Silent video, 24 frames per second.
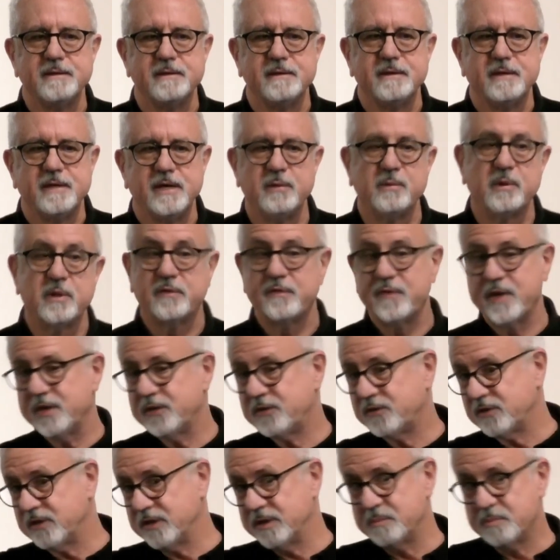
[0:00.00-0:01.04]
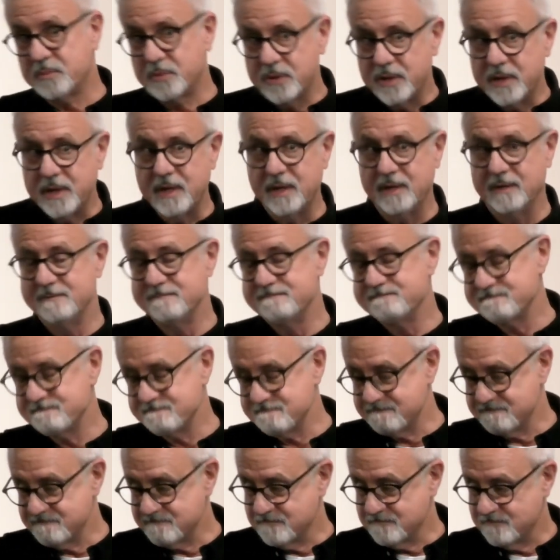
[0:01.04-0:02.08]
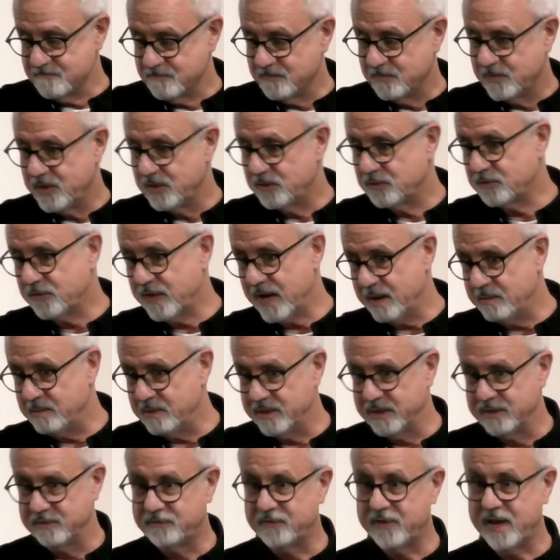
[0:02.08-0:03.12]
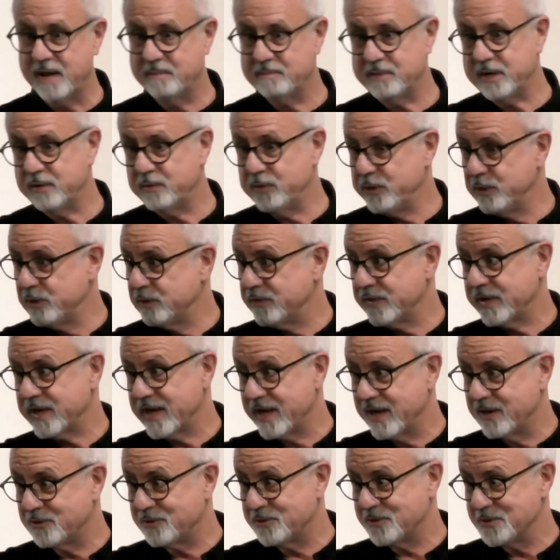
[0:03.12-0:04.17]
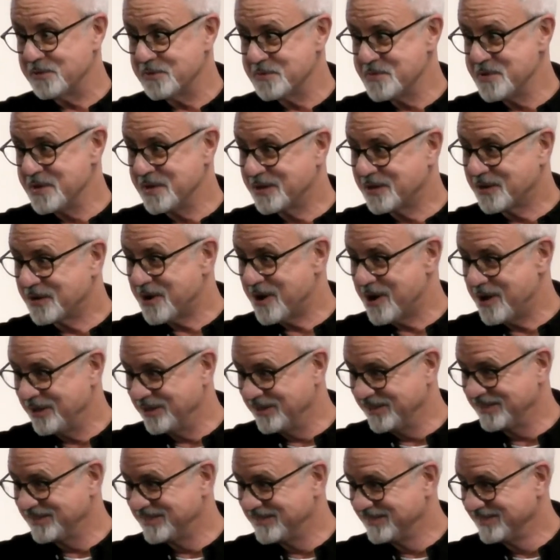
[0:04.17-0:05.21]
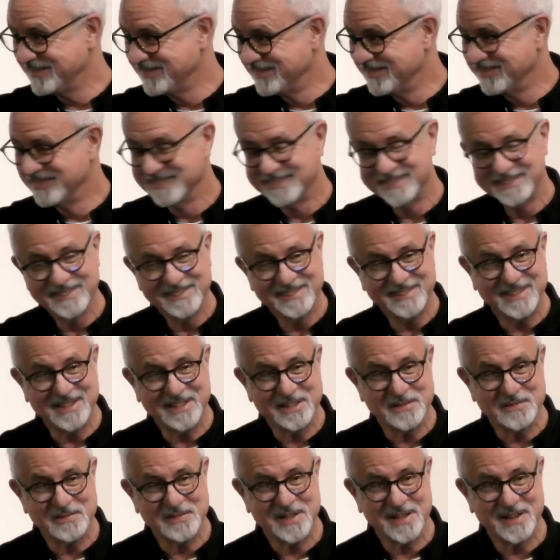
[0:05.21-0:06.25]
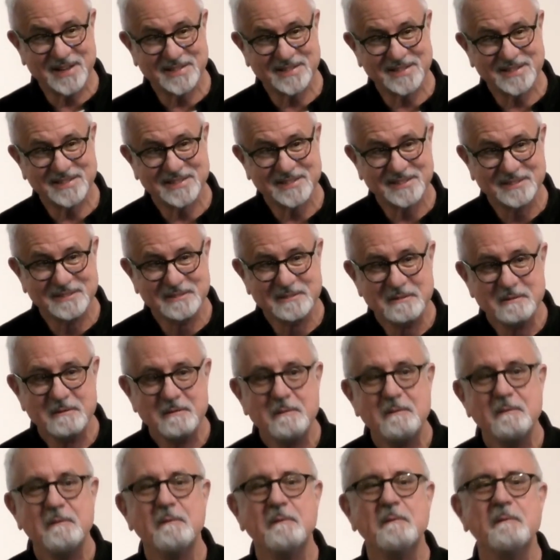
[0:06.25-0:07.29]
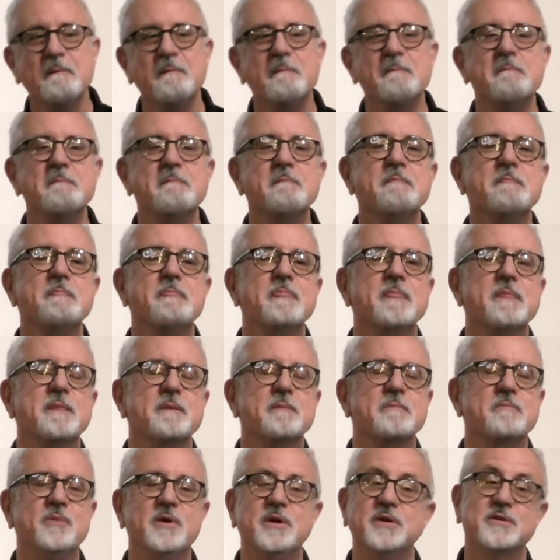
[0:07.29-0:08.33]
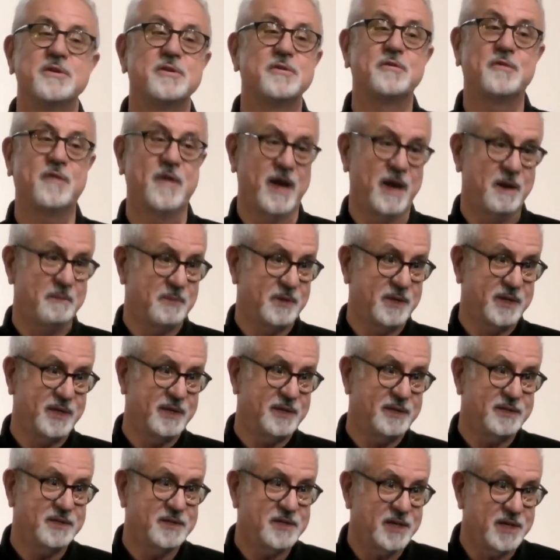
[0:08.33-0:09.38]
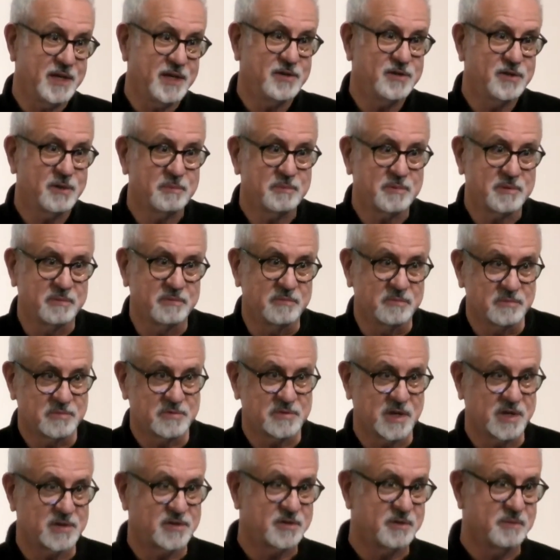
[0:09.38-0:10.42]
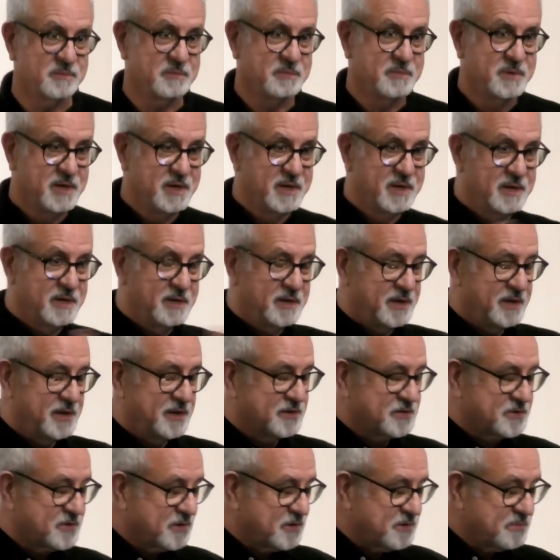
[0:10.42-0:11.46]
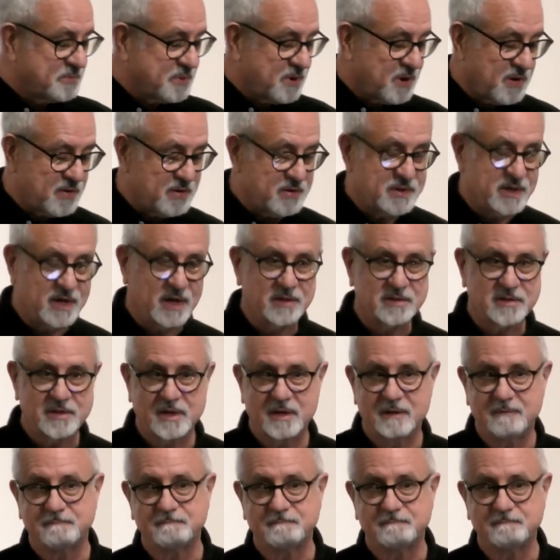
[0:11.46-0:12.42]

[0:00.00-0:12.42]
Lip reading: He will eventually bring his family reunification, we could call it, at the end of Genesis. Brings his family into Egypt and sets them in a certain part of the delta.